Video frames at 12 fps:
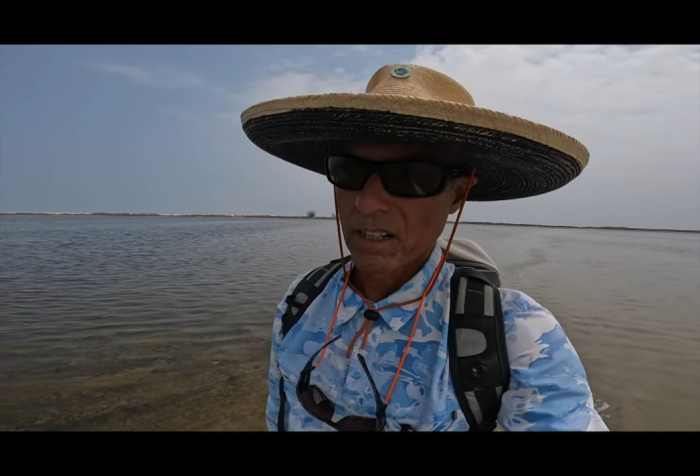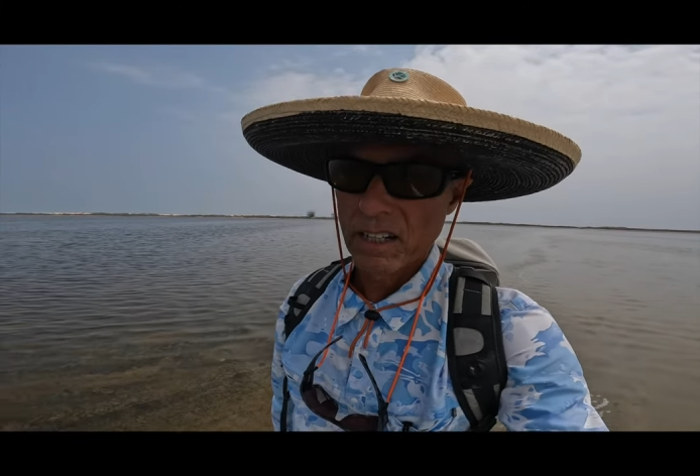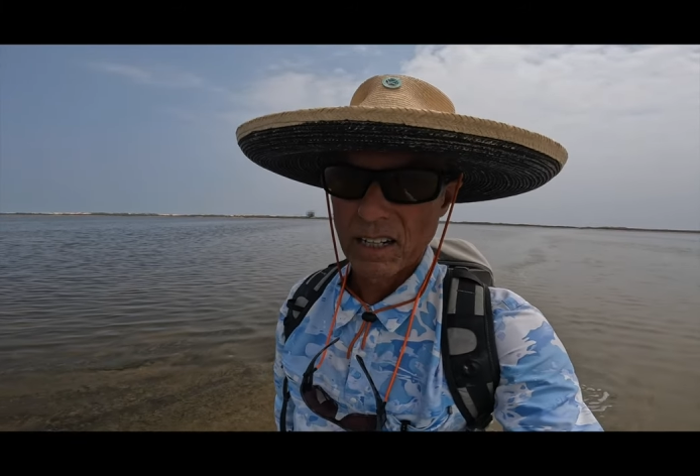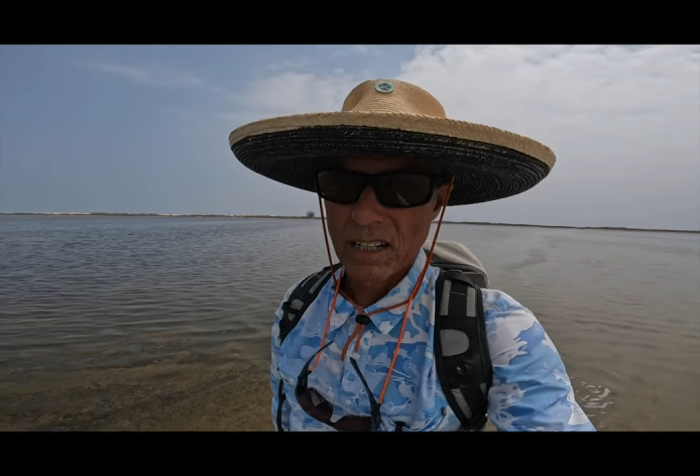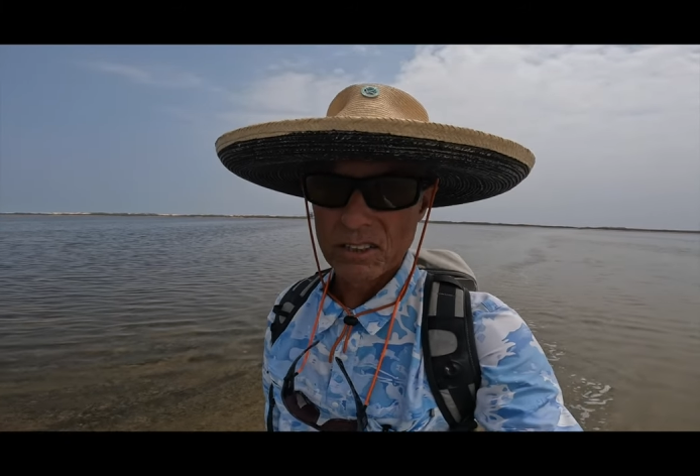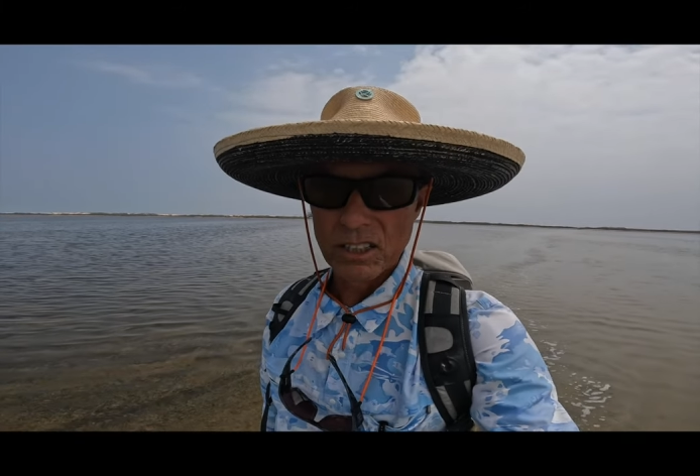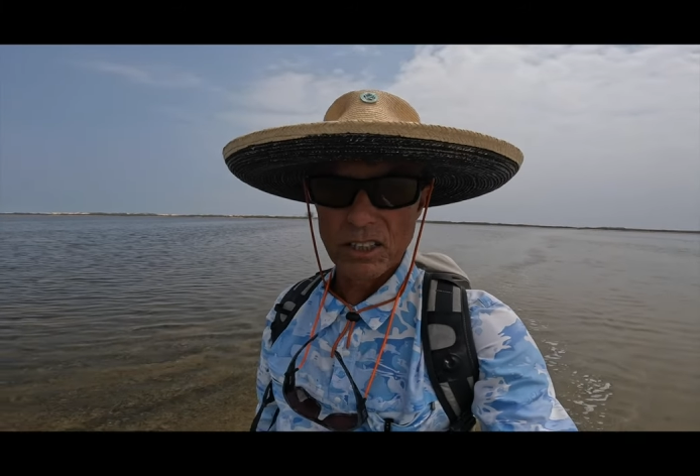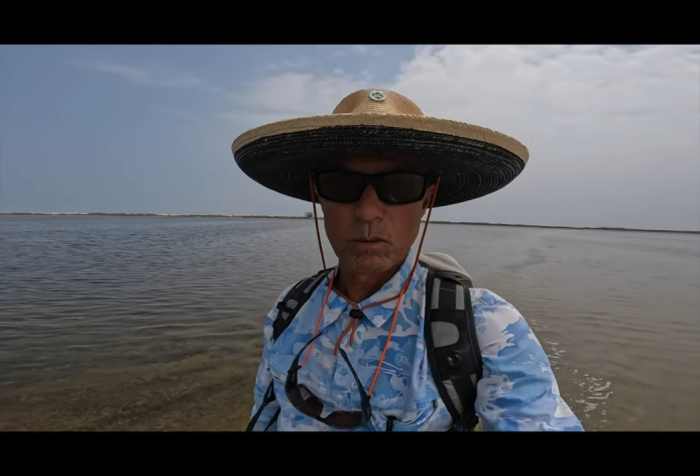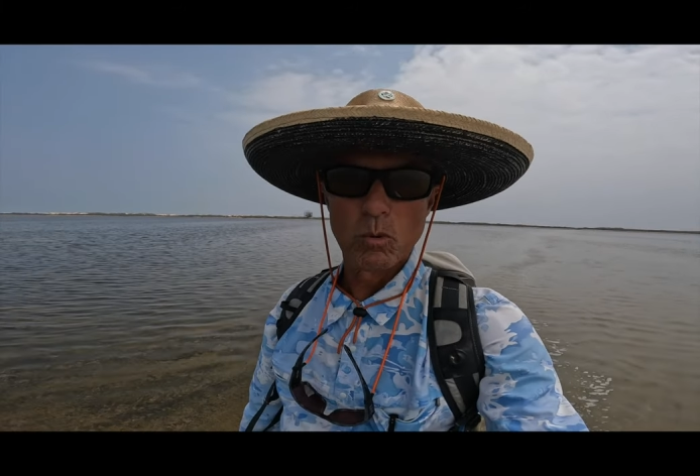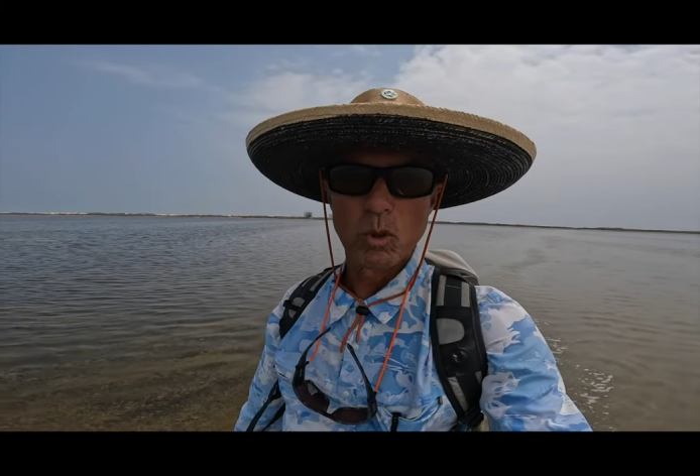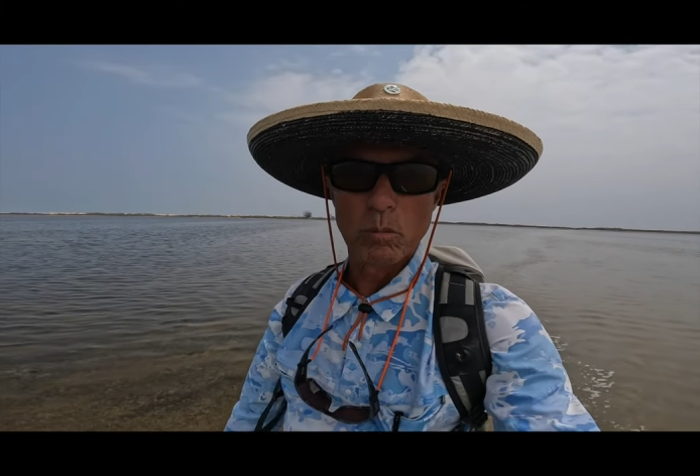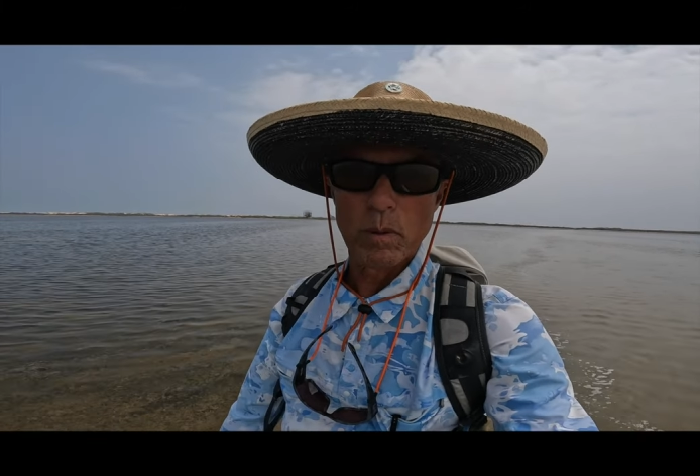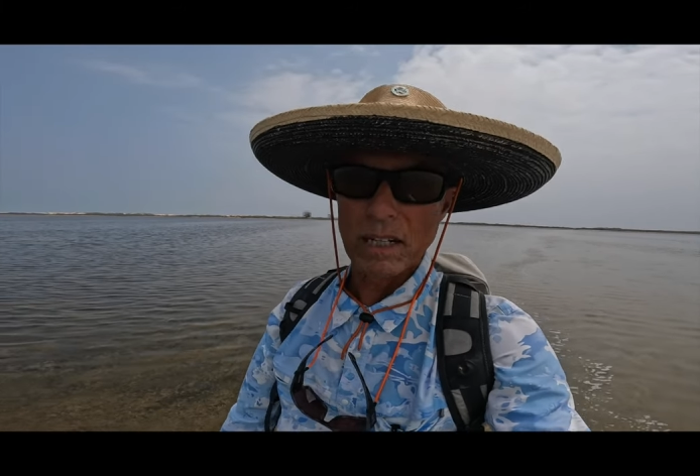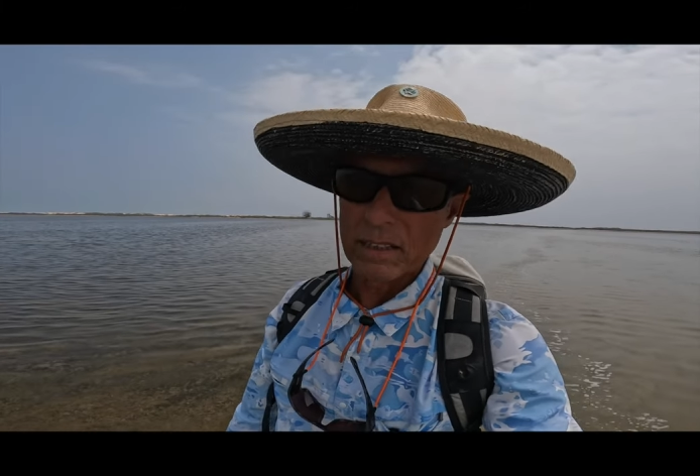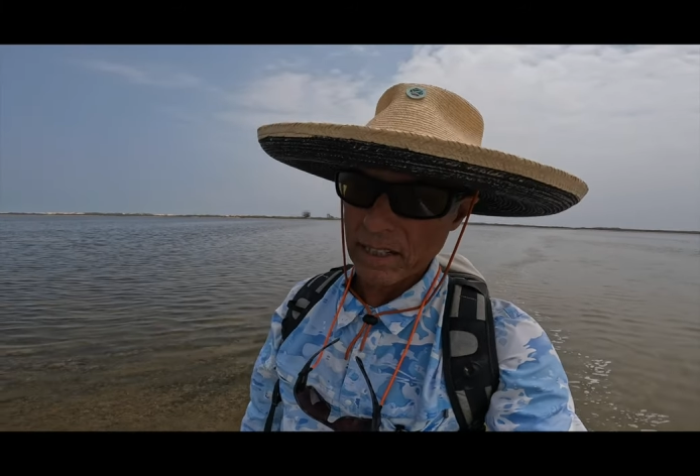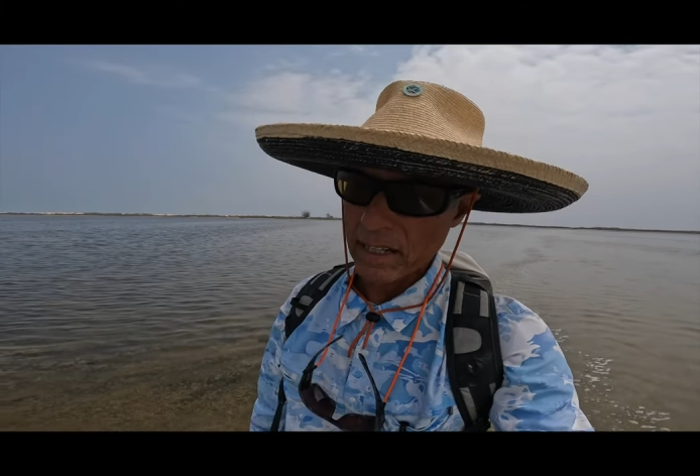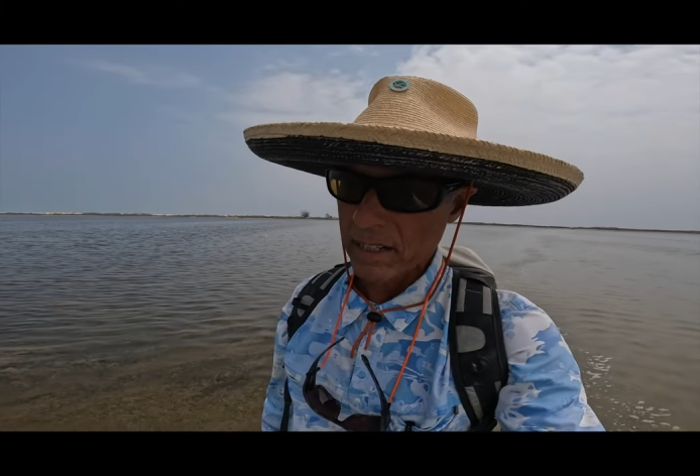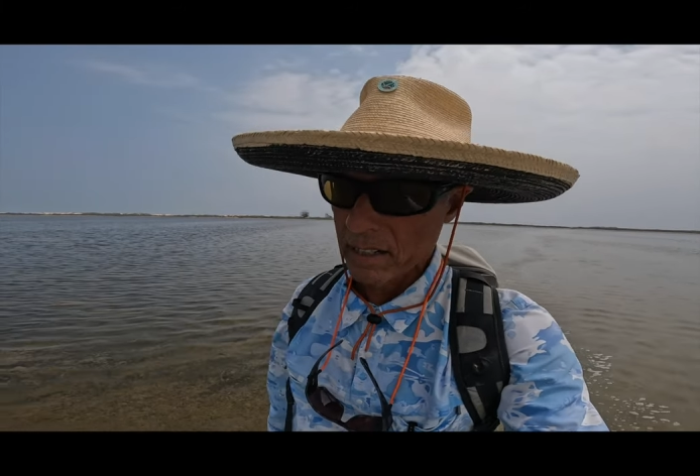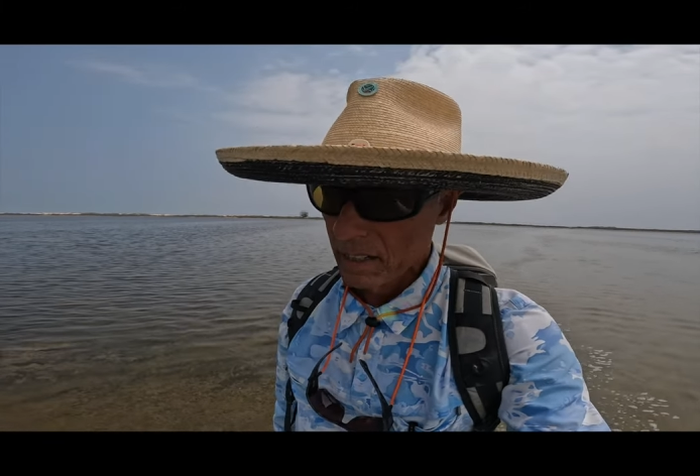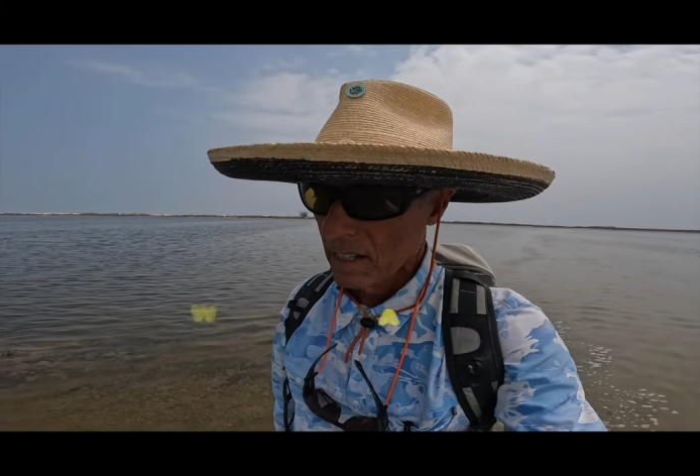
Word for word: and I'll tell you more about that